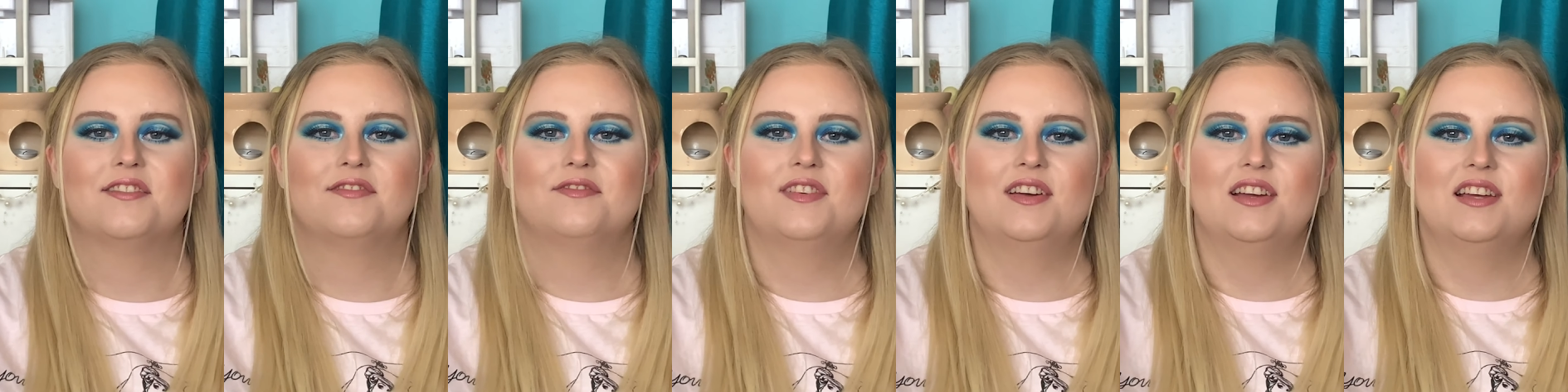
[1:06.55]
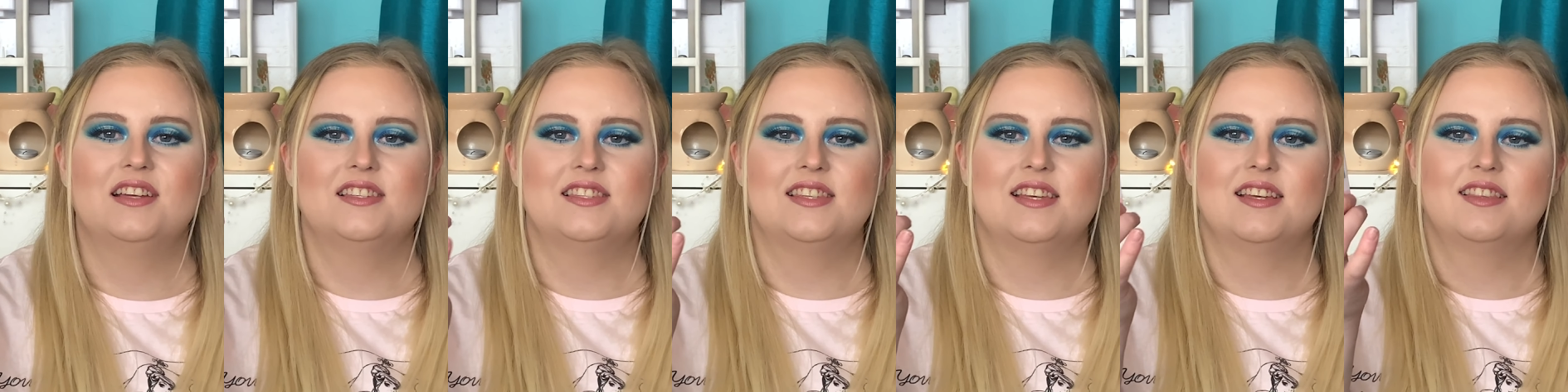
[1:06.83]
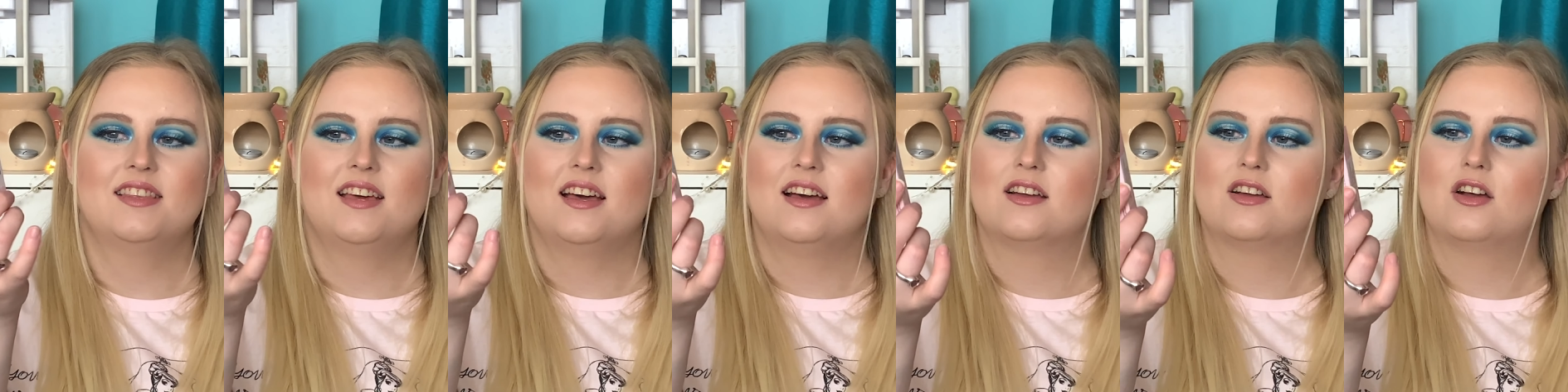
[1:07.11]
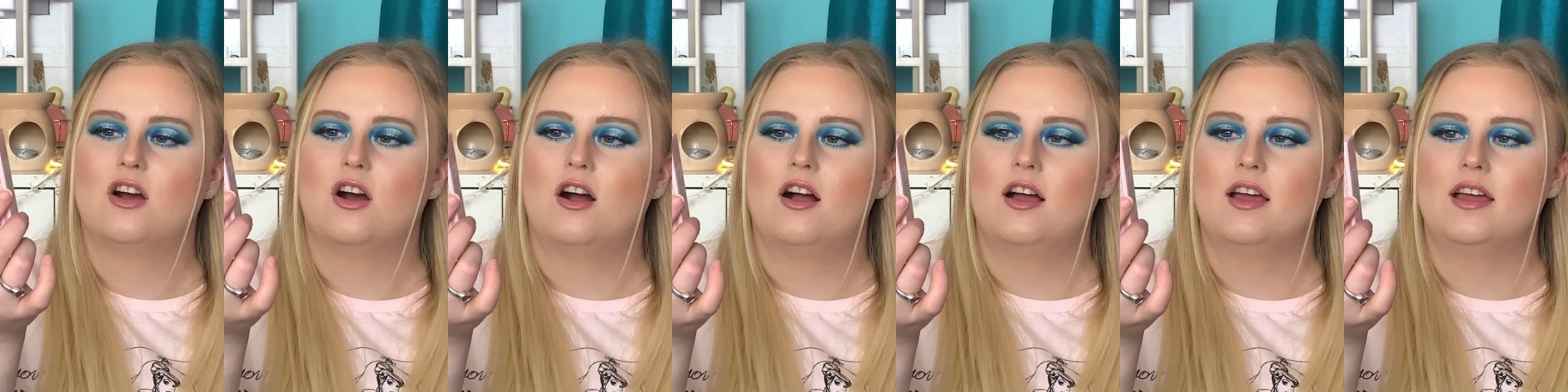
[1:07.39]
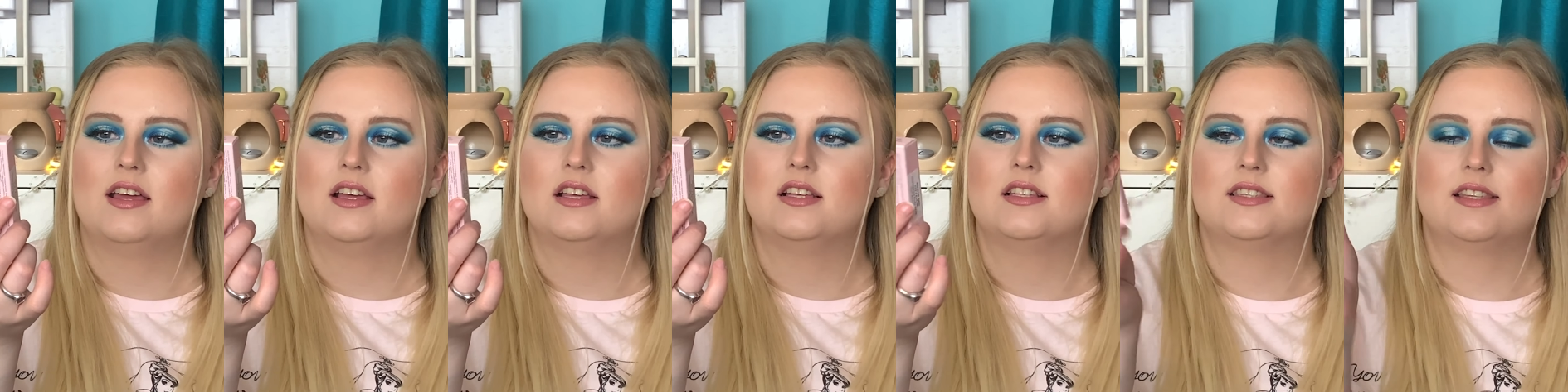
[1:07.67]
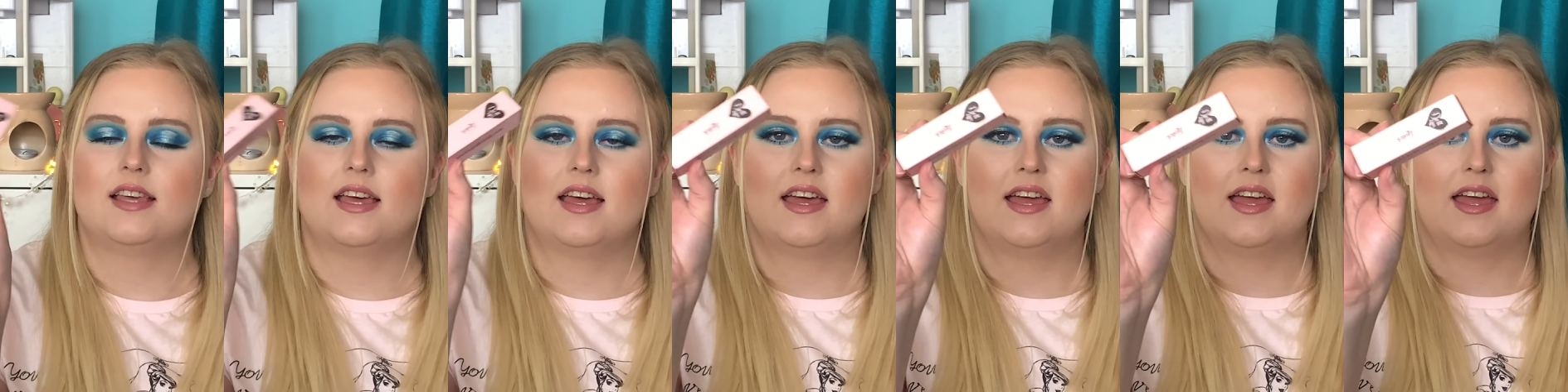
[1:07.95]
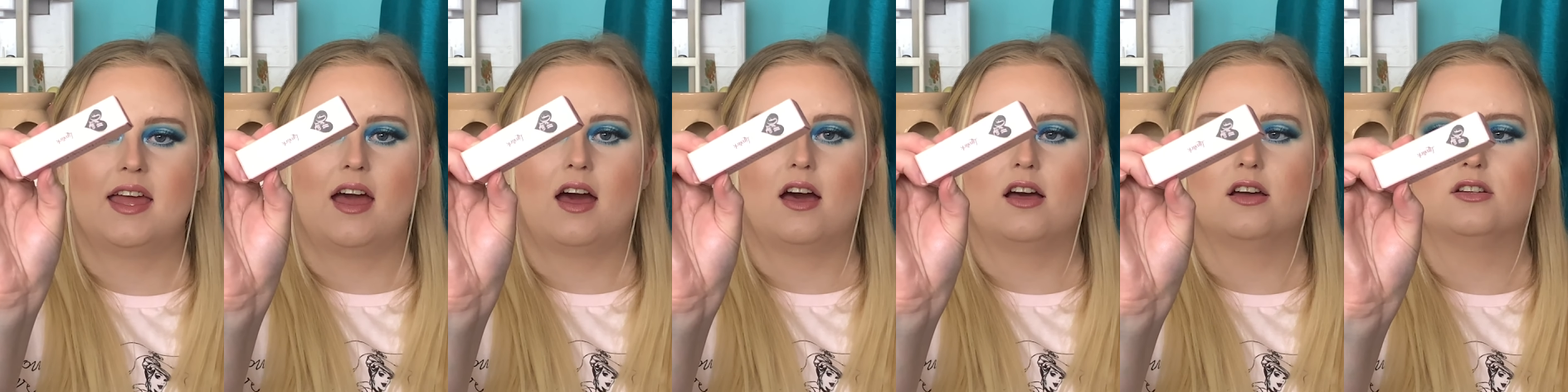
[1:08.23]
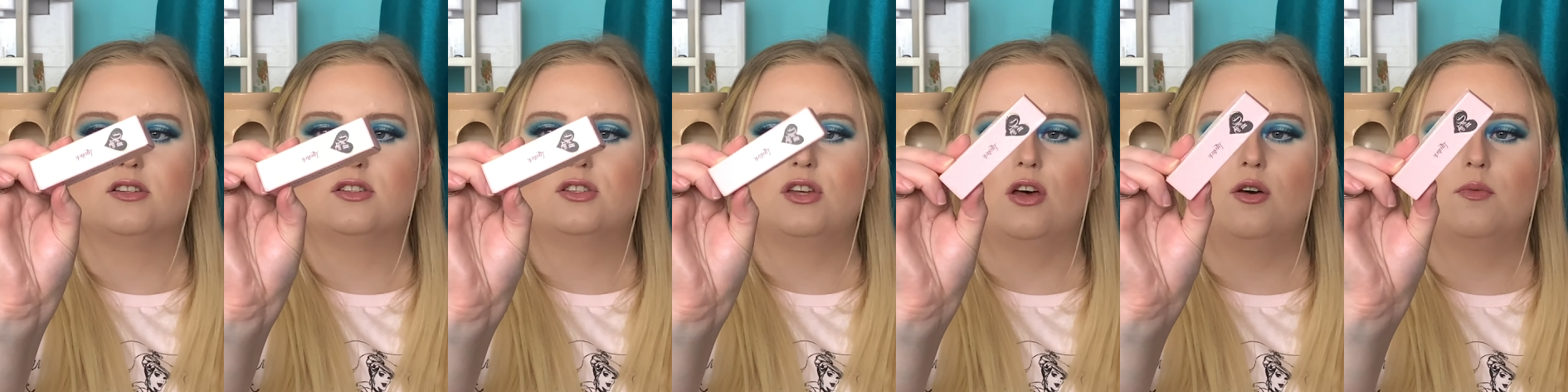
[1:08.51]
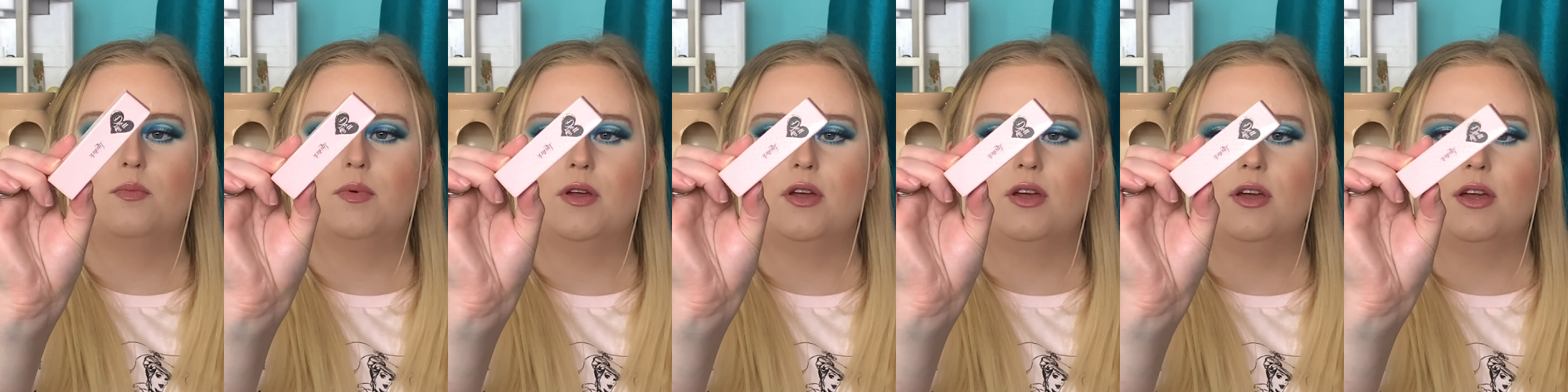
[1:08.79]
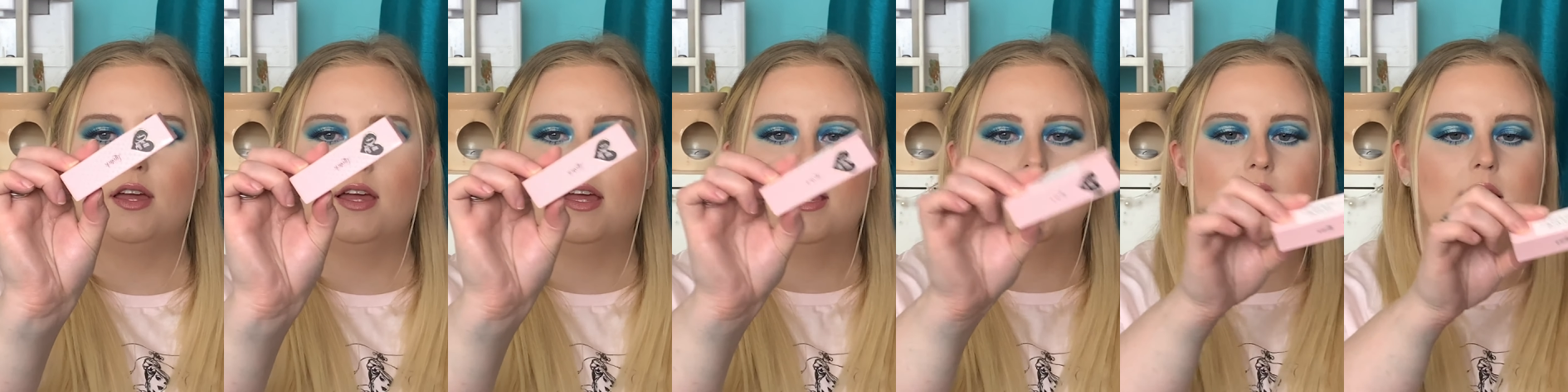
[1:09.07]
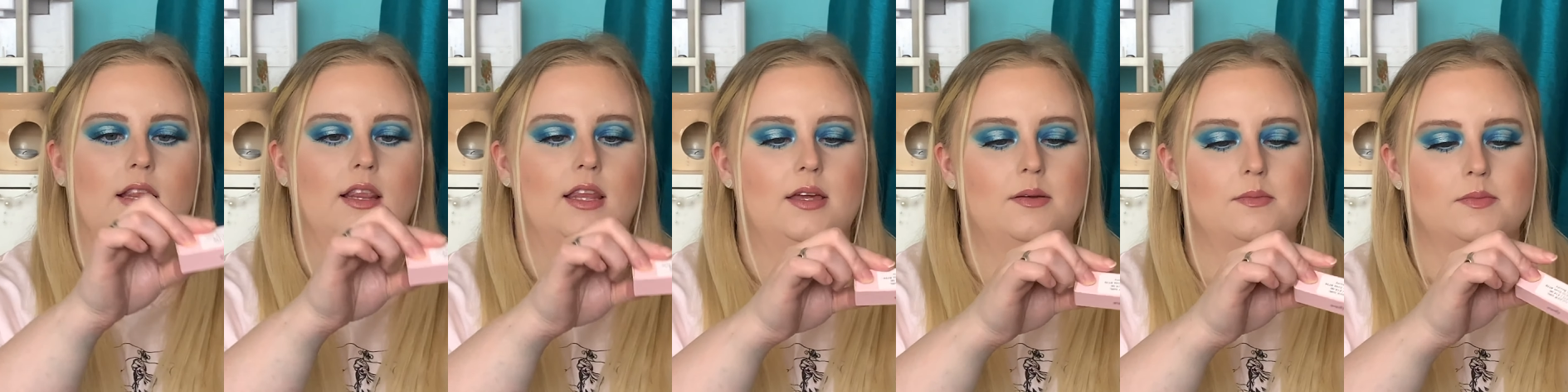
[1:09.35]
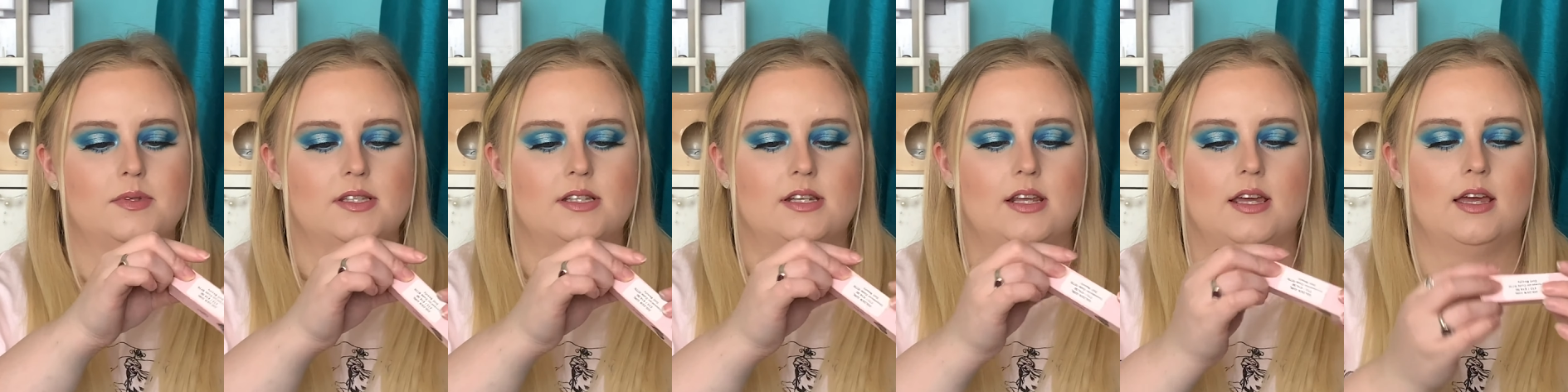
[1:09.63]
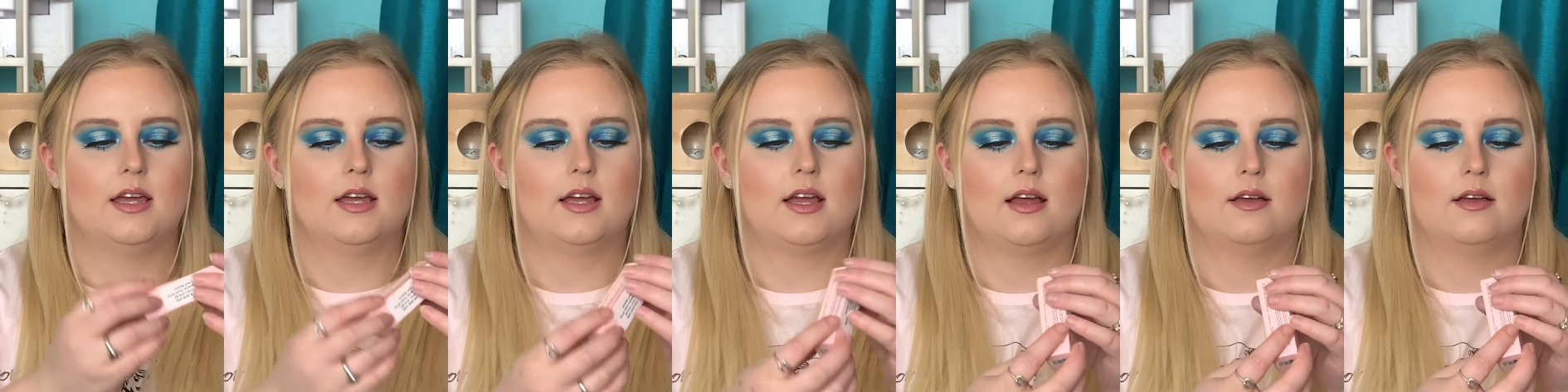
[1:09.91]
first thing that I got is a Doll Beauty lipstick,